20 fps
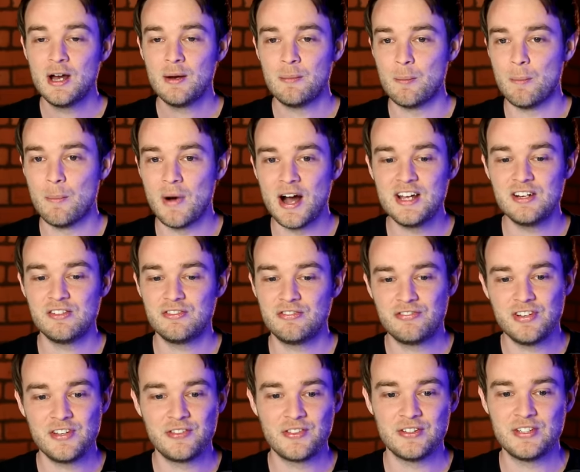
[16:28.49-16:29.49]
might
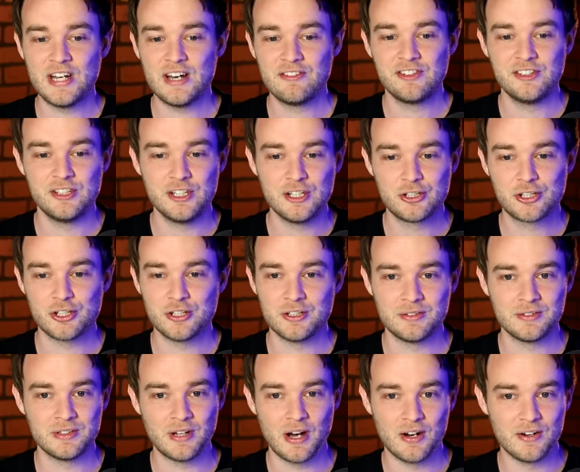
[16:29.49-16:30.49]
fit the
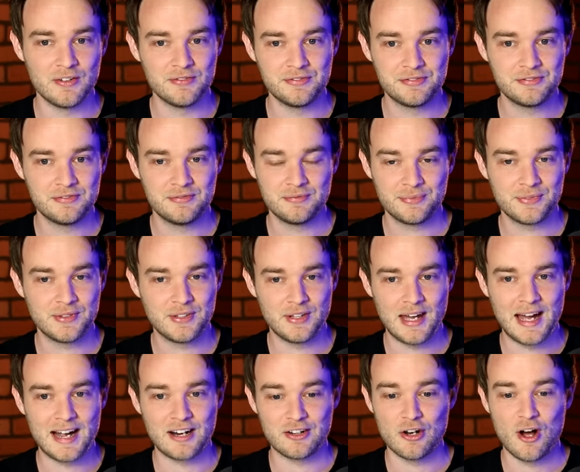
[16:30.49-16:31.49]
definition of
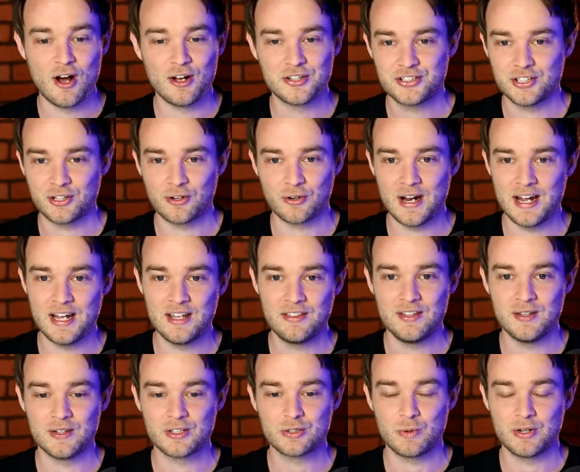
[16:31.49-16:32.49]
agnostic or
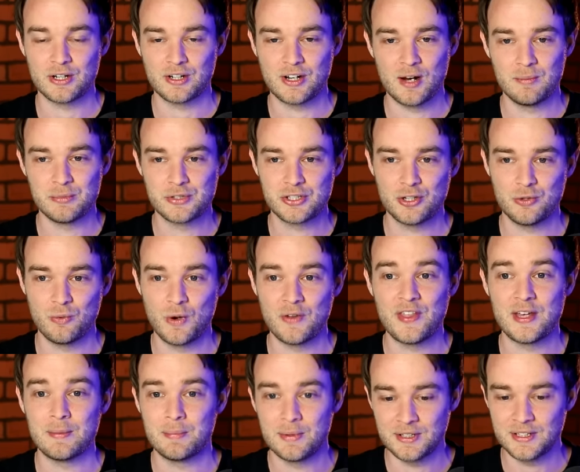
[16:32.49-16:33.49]
atheist when it comes to
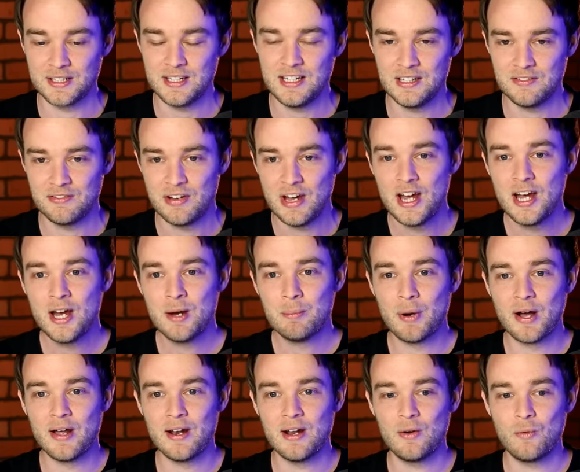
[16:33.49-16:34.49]
what they believe,
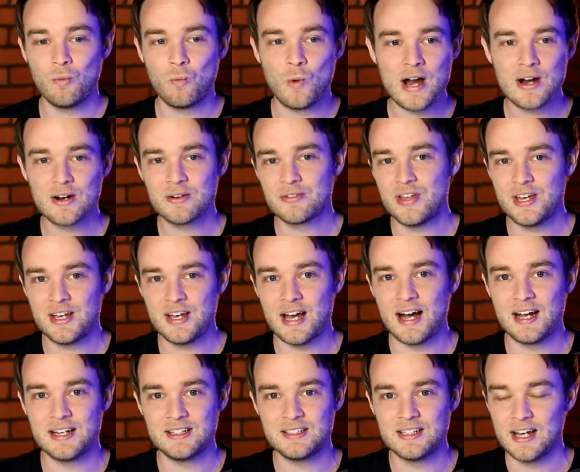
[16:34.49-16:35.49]
but where they
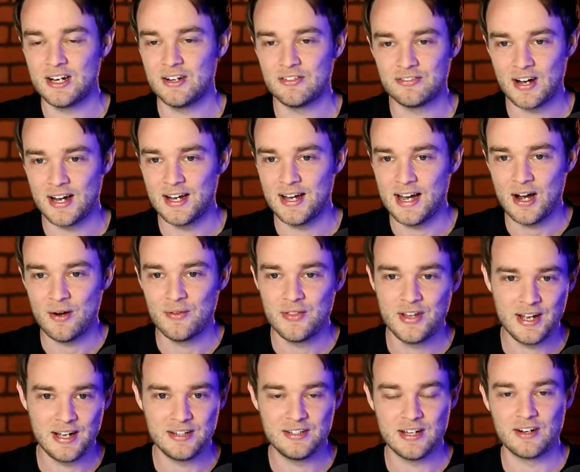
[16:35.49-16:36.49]
identify, how
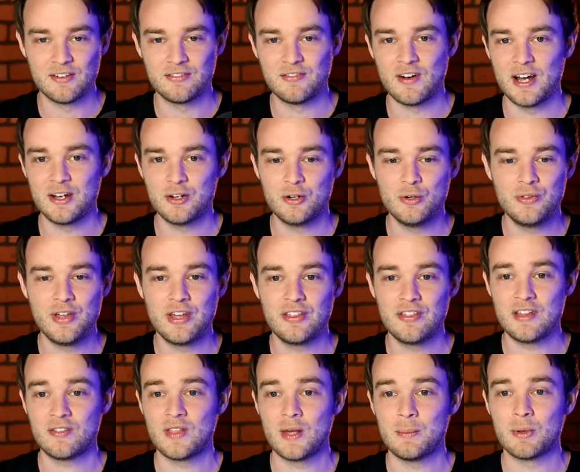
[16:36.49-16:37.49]
they identify, who they
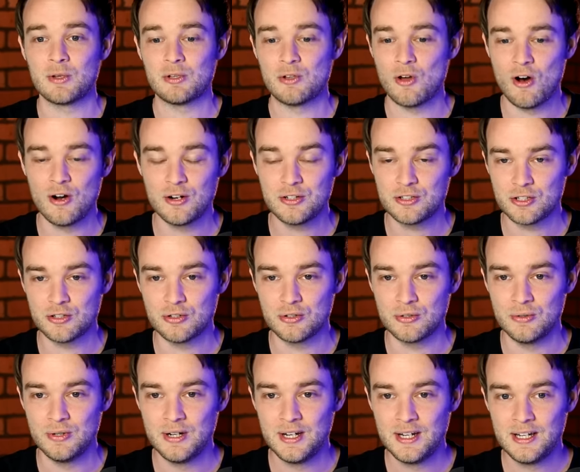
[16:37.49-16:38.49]
think they belong
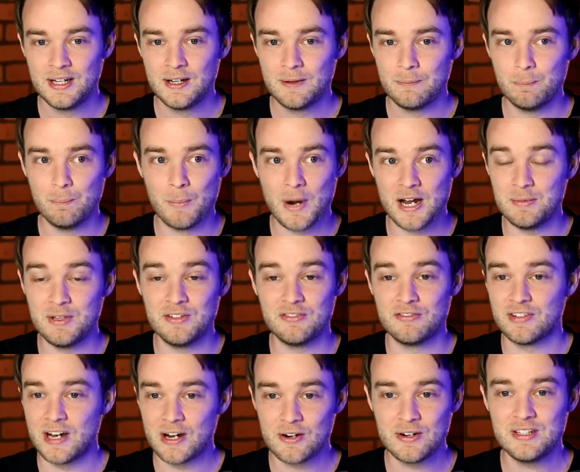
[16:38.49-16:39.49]
to might be
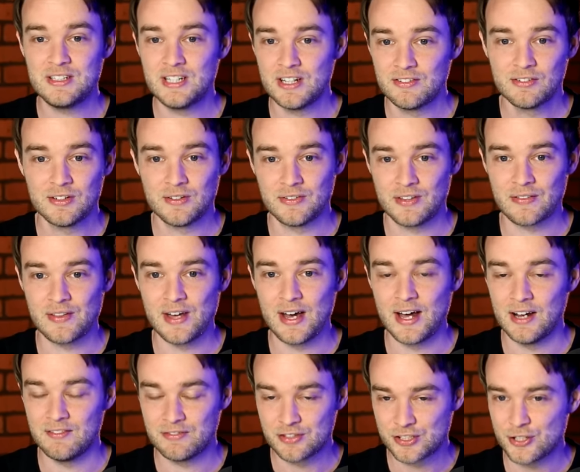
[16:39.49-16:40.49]
very different than
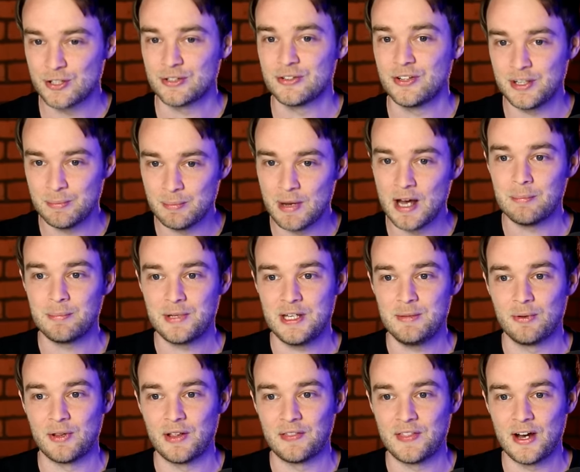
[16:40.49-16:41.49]
that. I've certainly met
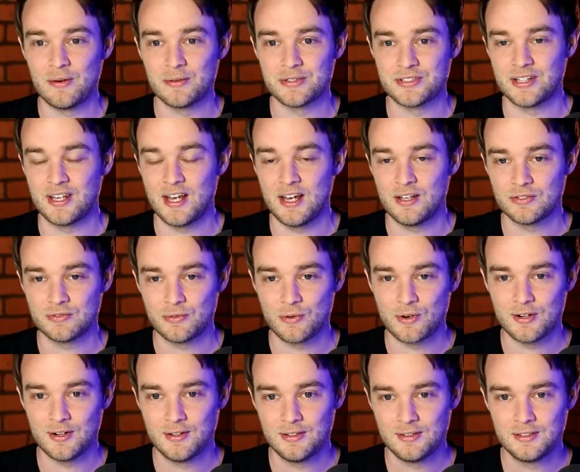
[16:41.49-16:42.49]
people that that was the case
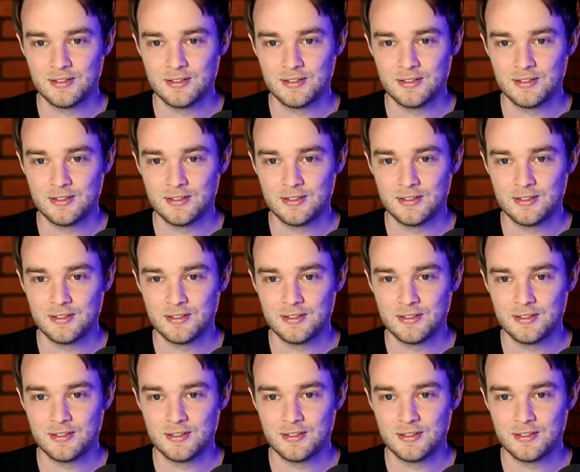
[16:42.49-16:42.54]
for.